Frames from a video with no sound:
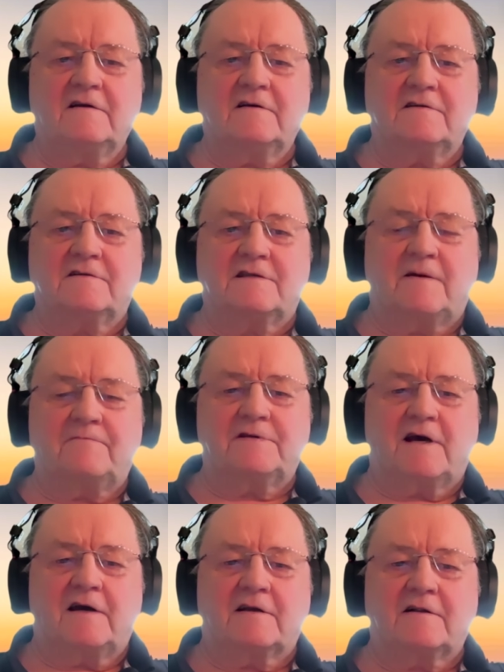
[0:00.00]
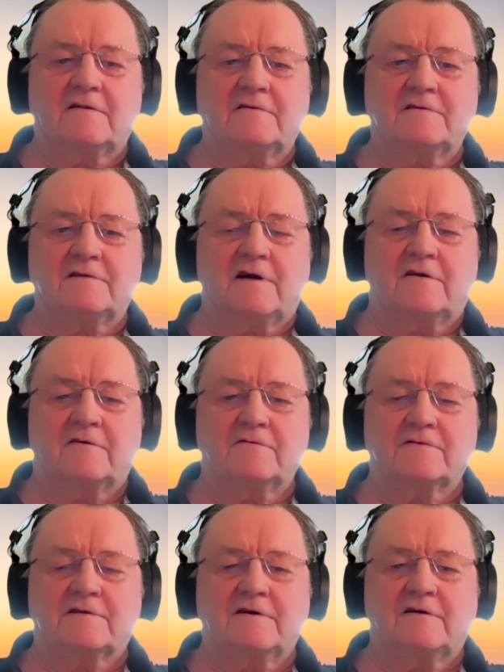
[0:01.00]
Subtitles are
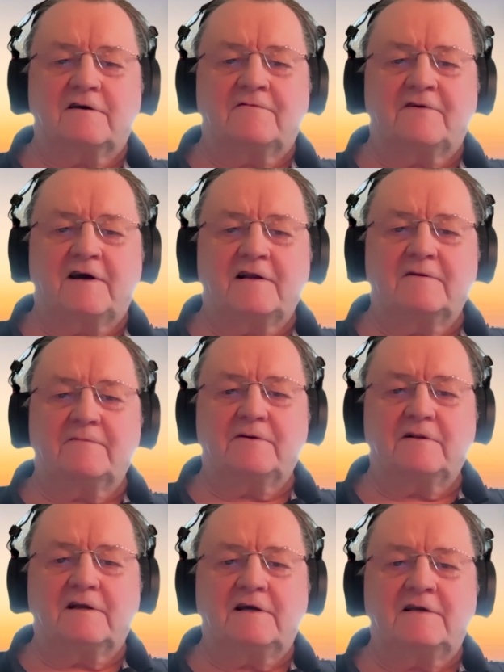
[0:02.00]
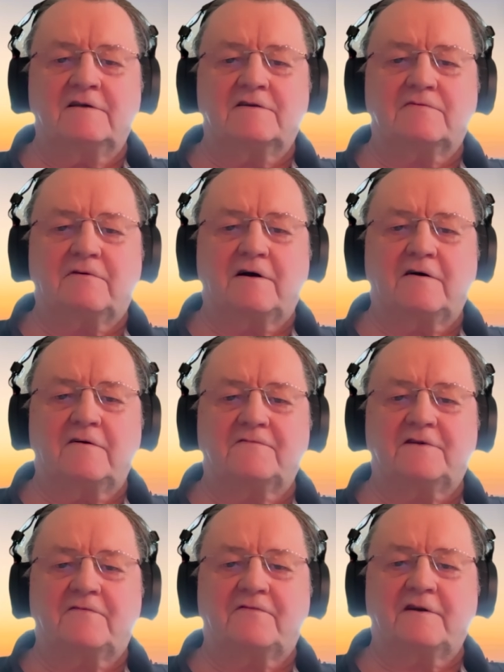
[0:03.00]
also available in
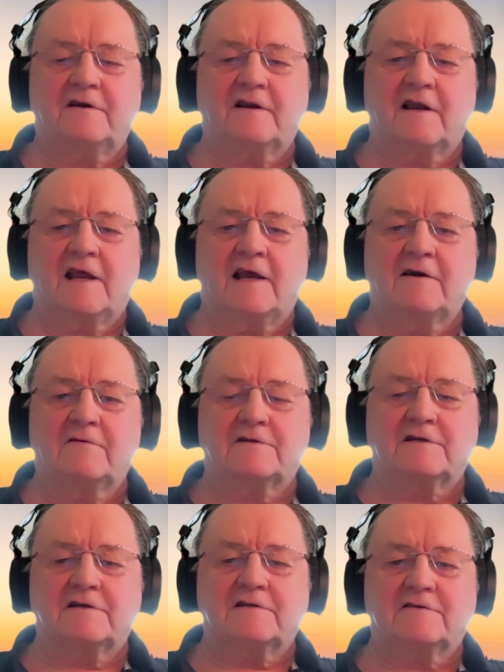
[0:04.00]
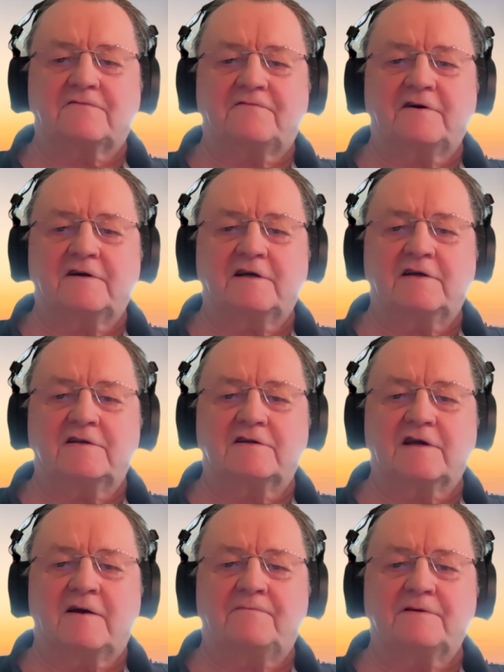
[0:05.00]
12 different languages for
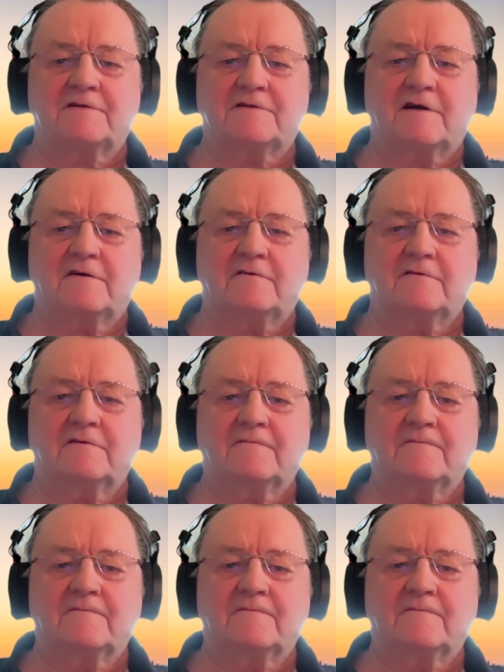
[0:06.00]
each episode.